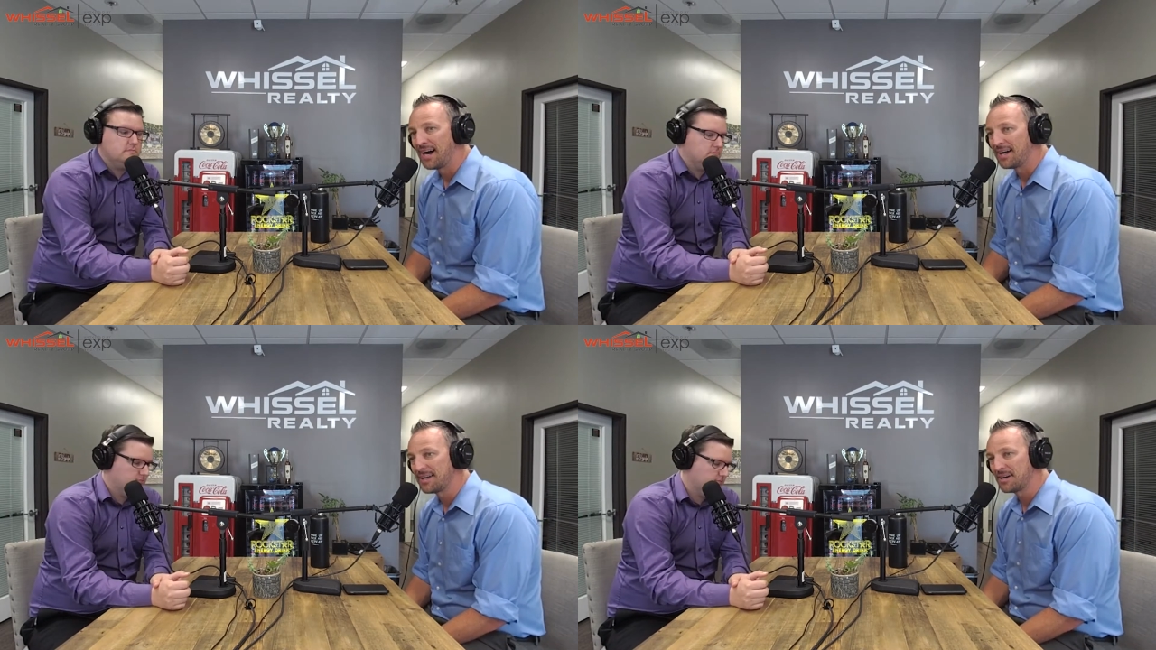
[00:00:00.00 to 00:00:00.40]

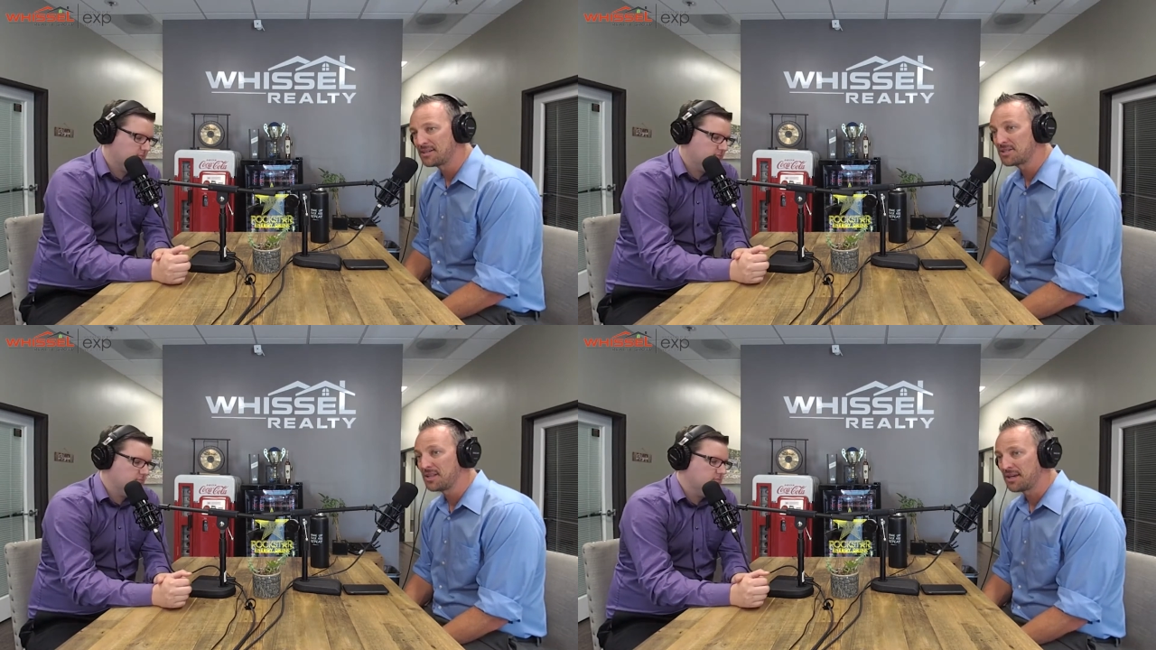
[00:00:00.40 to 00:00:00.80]
Speaker 1: Uh, and
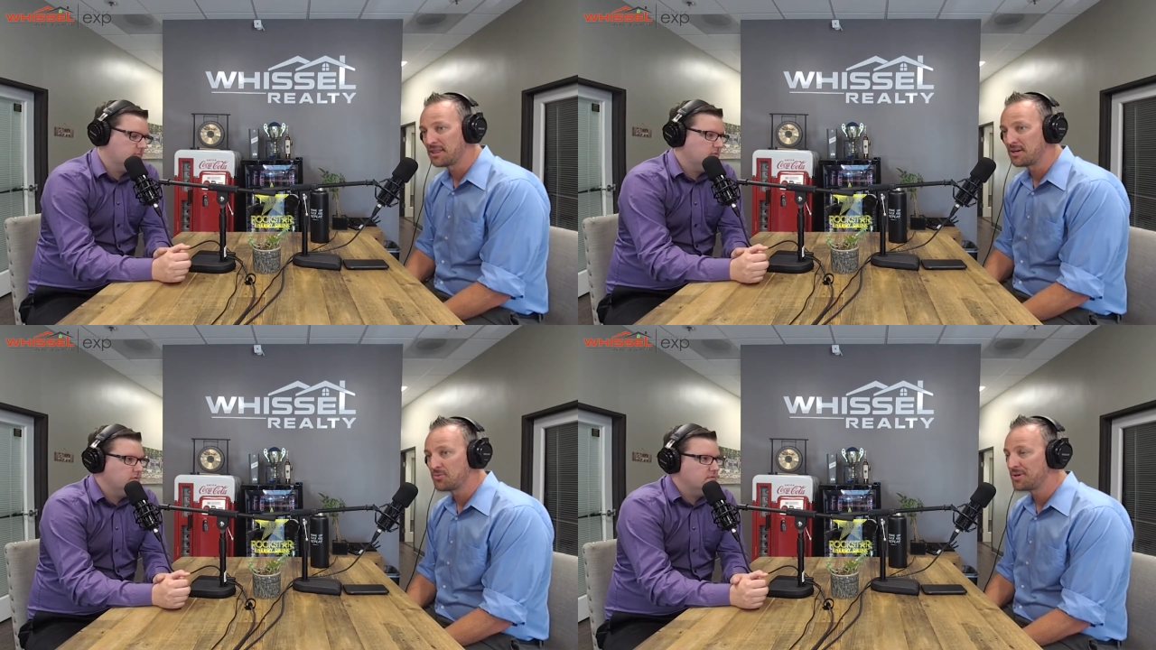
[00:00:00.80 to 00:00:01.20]
honestly,
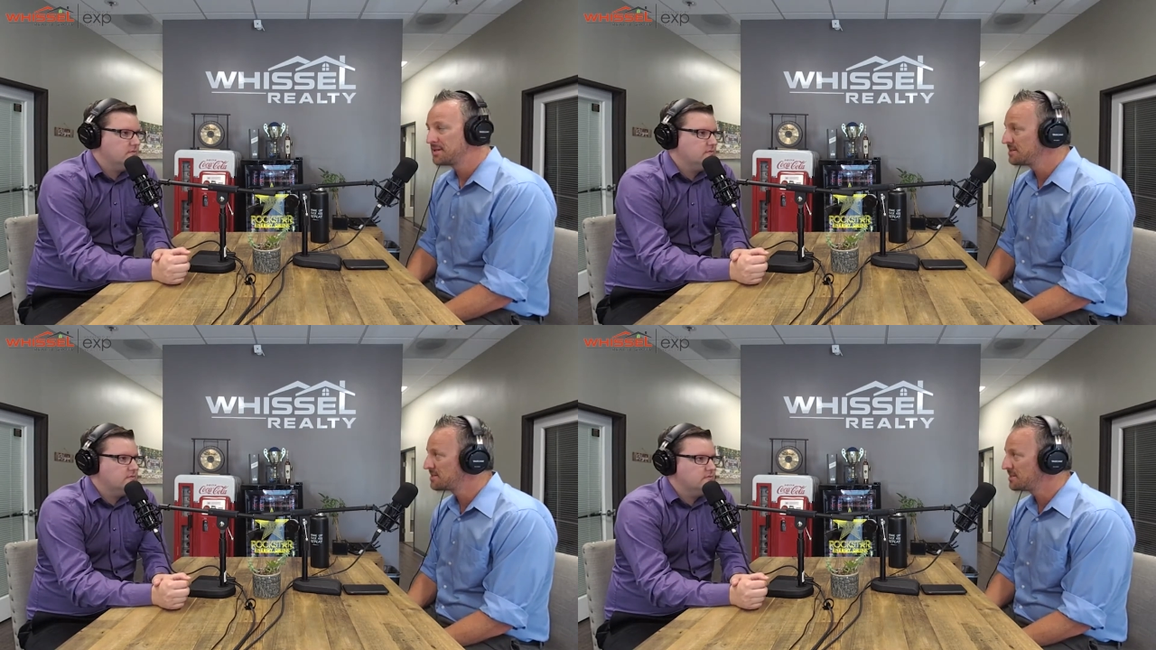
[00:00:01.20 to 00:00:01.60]
like there
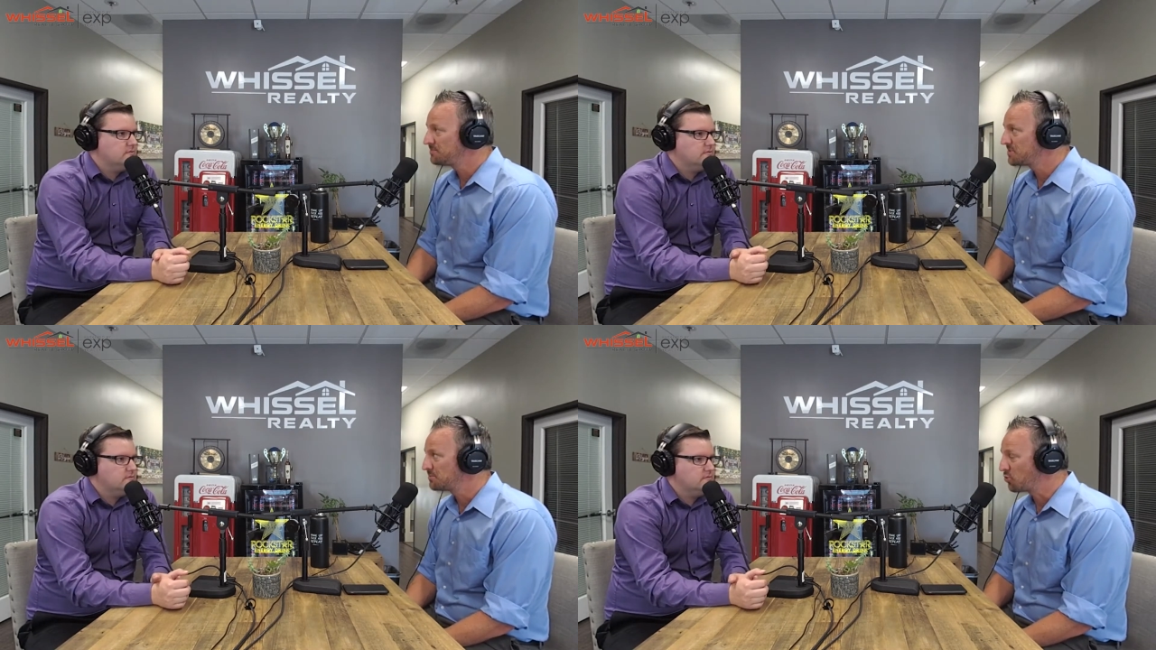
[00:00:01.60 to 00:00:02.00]
was
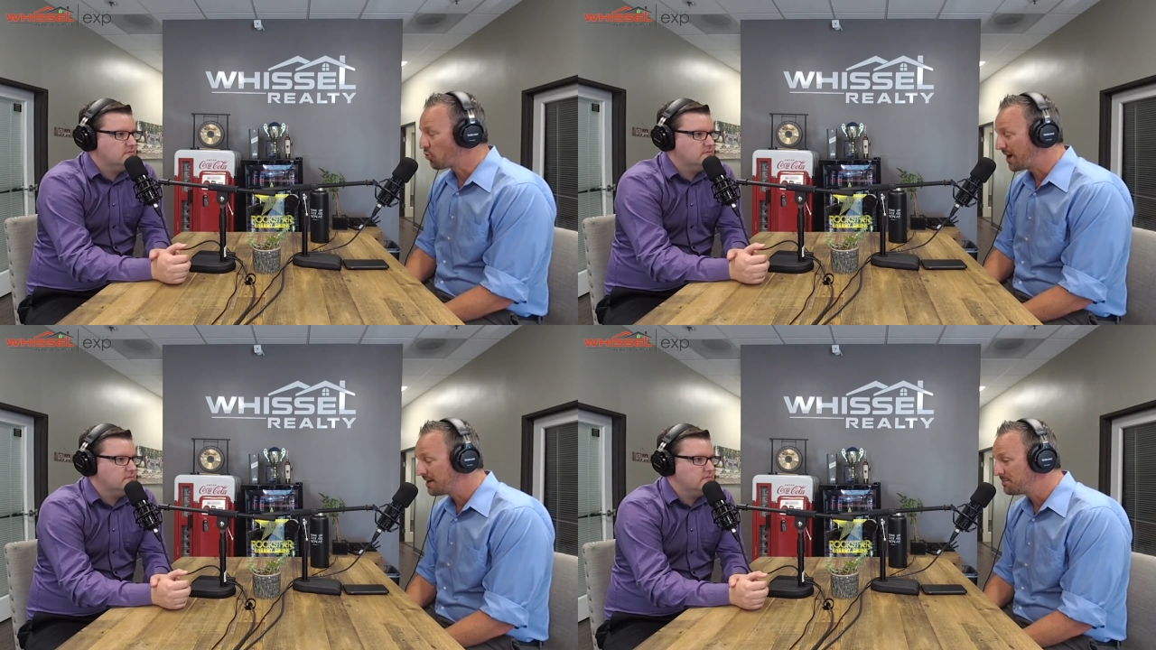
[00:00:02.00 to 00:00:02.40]
some
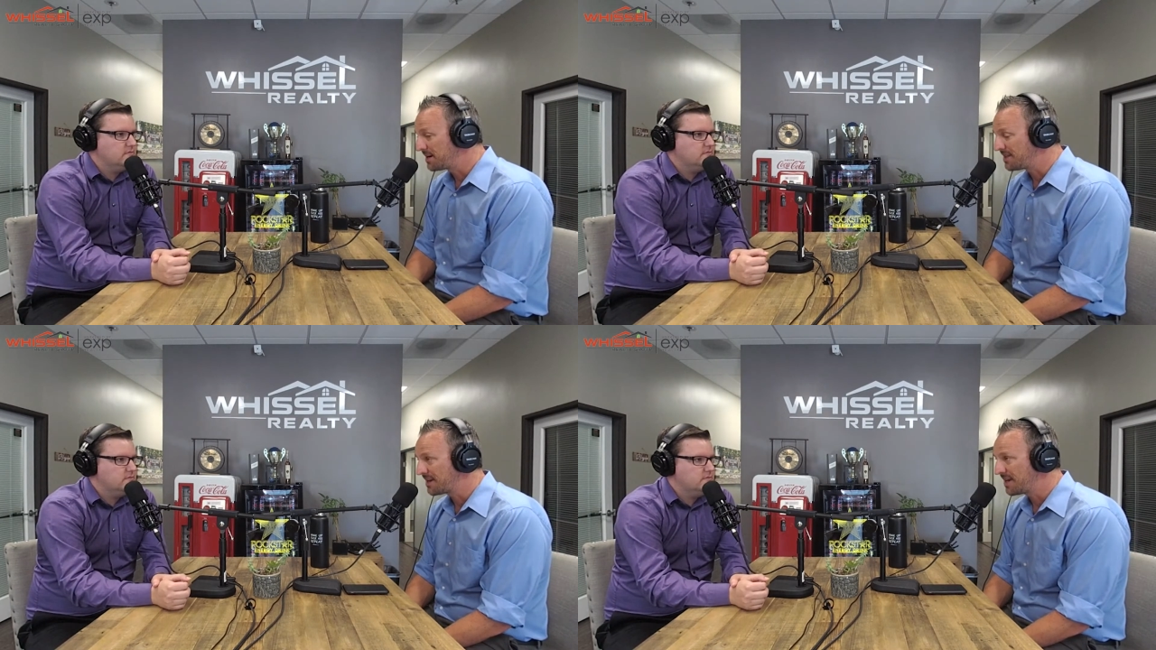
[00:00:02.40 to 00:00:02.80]
grant
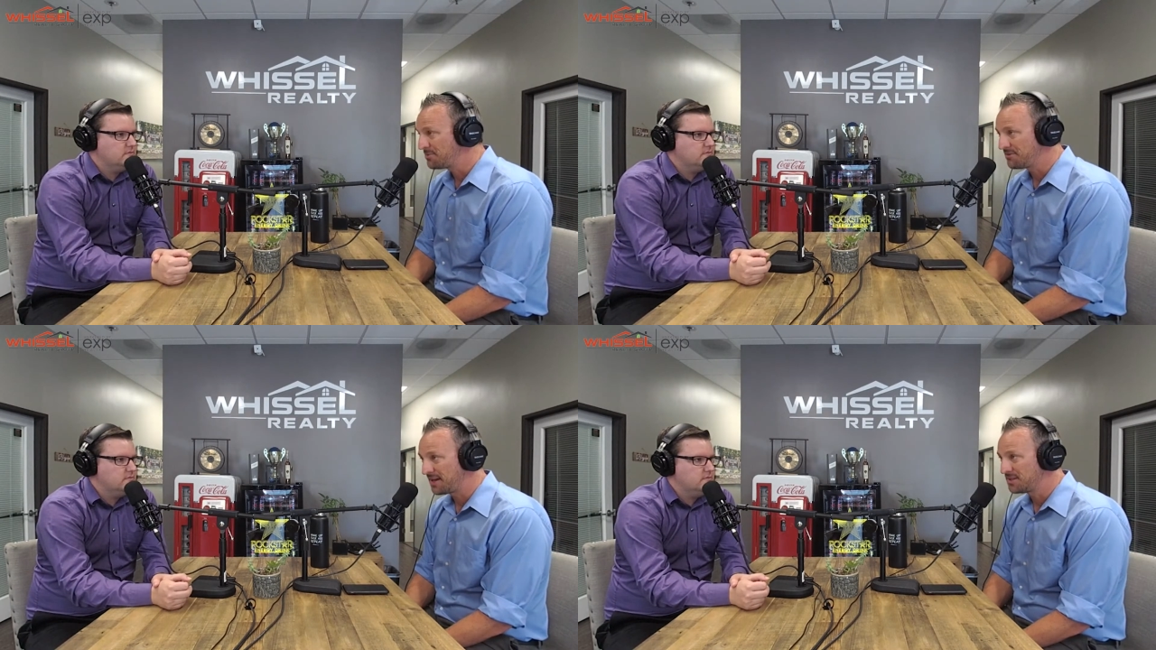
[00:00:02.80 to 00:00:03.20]
money that
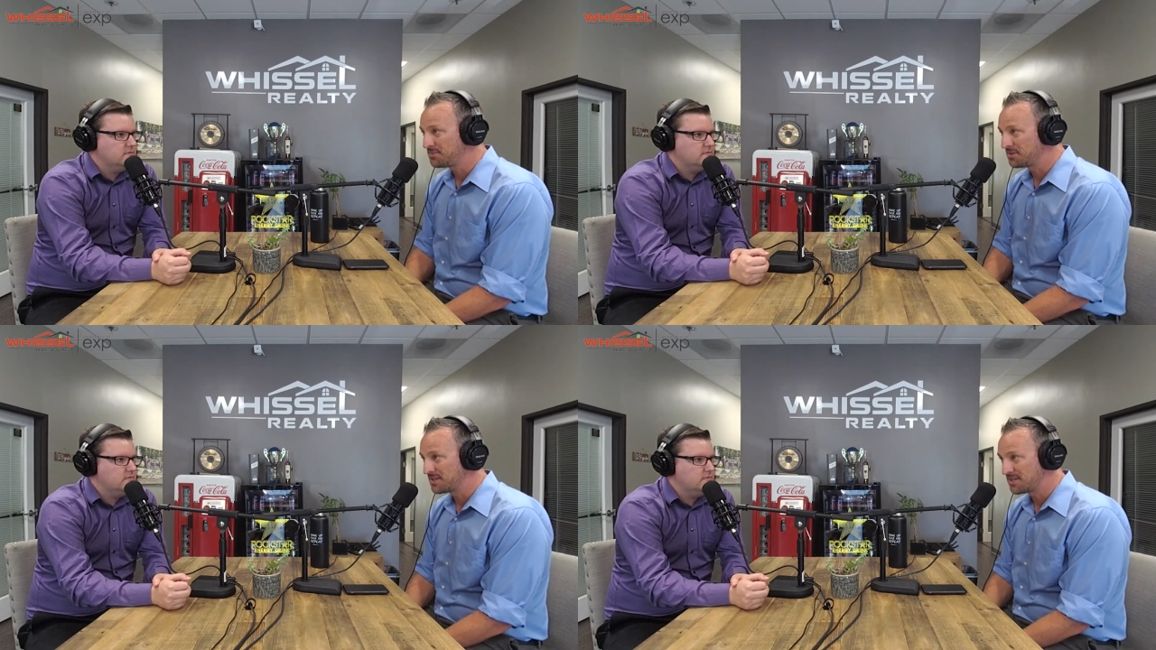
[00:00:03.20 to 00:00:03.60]
came
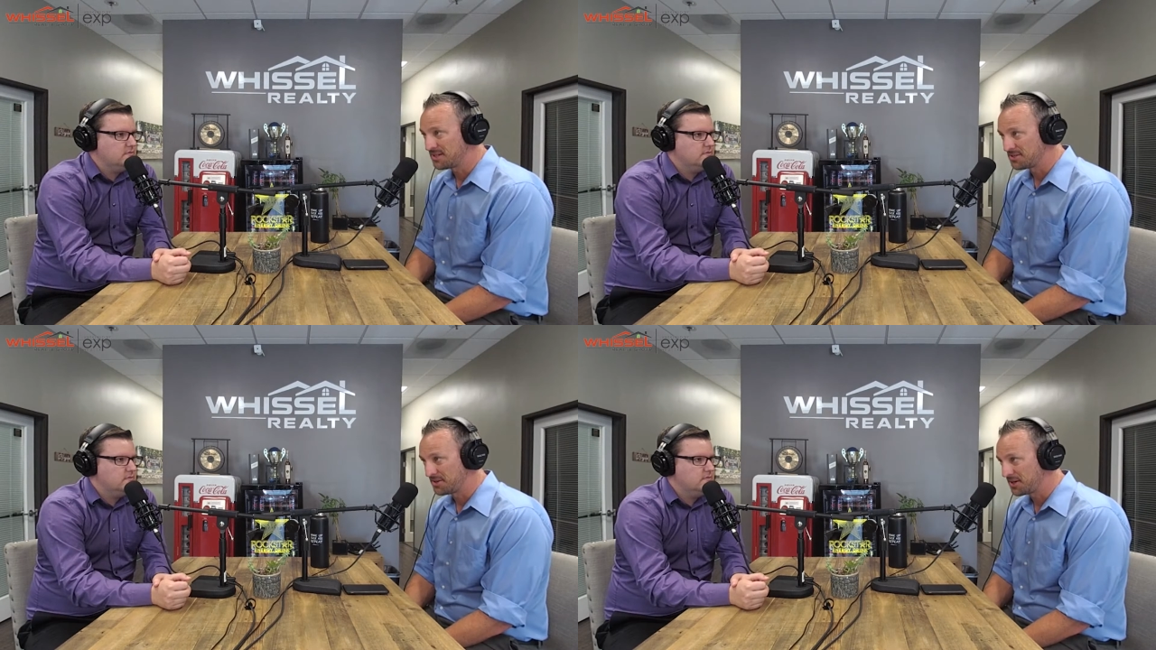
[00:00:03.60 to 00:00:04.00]
available this
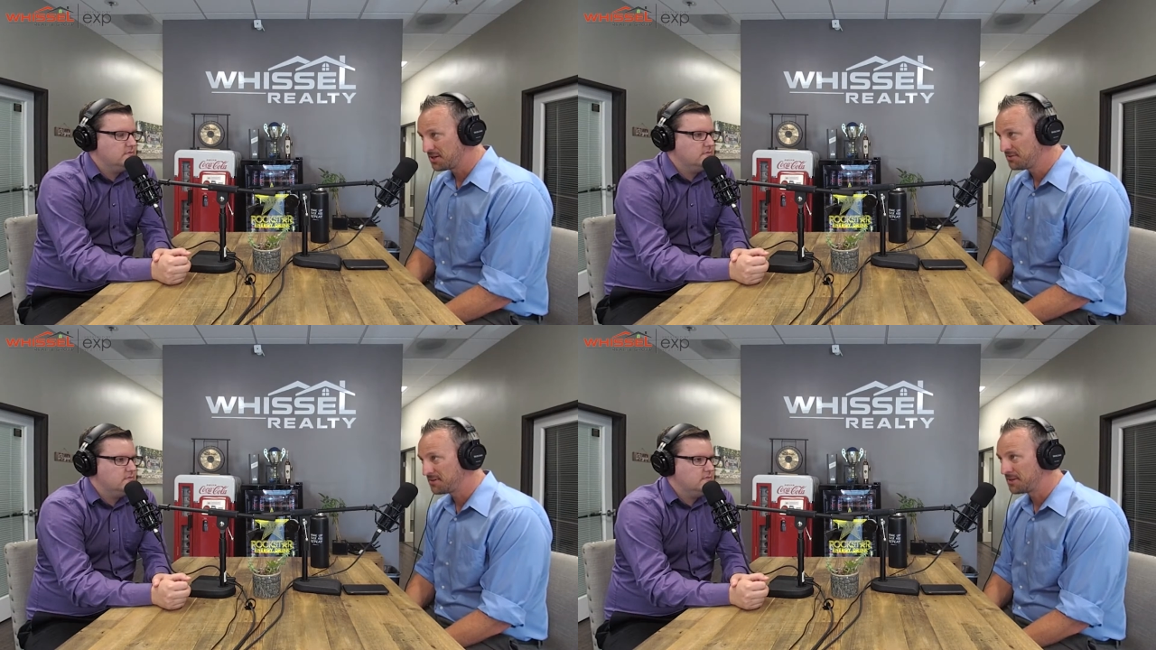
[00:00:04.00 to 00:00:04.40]
year during
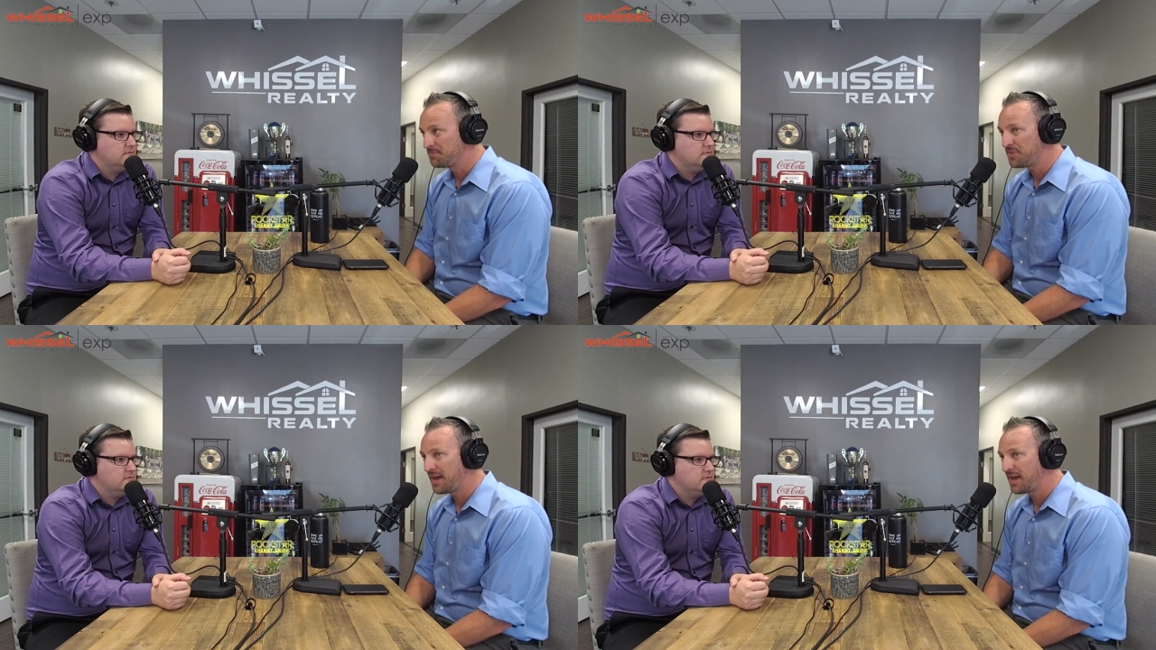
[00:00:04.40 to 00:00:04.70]
COVID